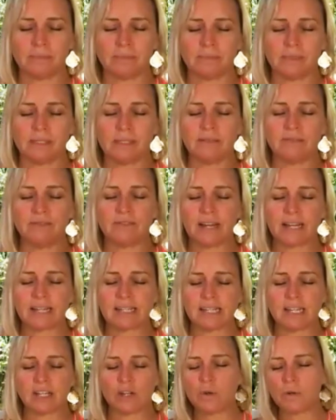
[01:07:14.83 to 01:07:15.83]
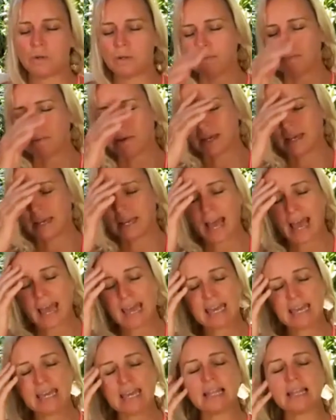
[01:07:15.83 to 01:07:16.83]
In fact, it could be
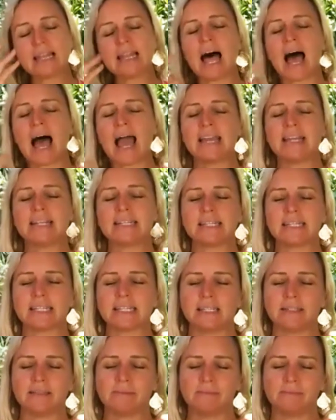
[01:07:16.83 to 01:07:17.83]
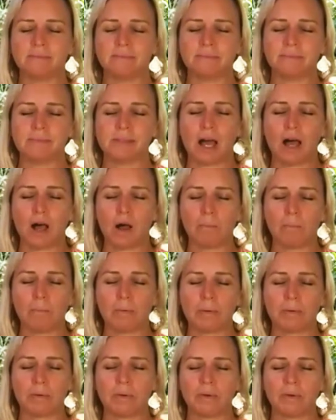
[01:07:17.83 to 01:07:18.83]
a light up.
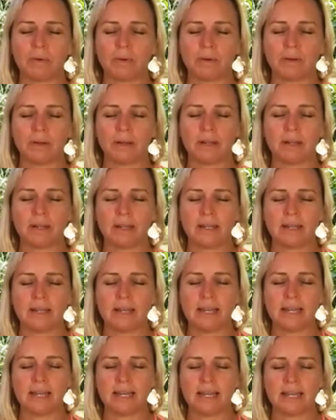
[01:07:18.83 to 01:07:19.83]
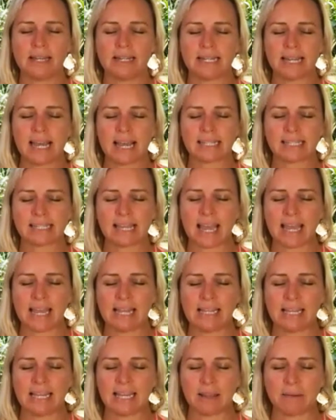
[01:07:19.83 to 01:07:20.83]
And
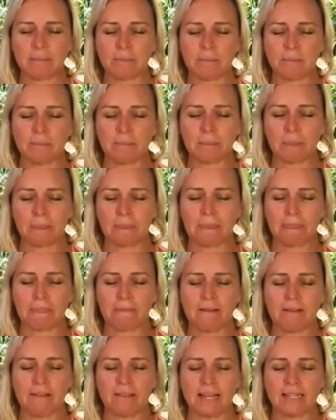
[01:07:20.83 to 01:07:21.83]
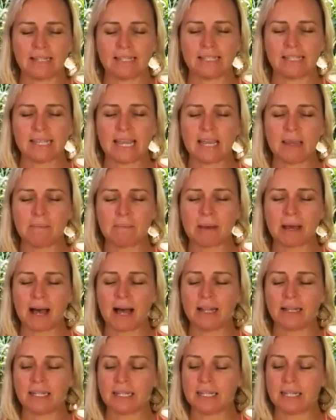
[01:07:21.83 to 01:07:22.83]
exhaling that same
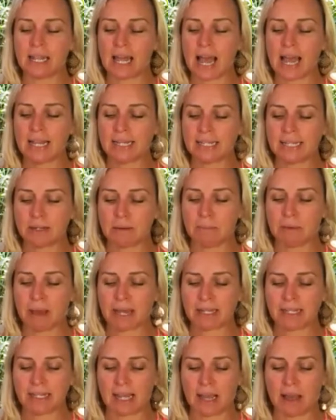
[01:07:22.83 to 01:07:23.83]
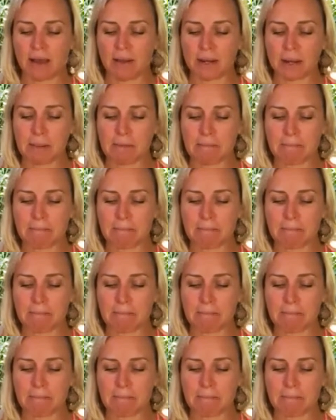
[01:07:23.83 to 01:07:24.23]
colored light back down.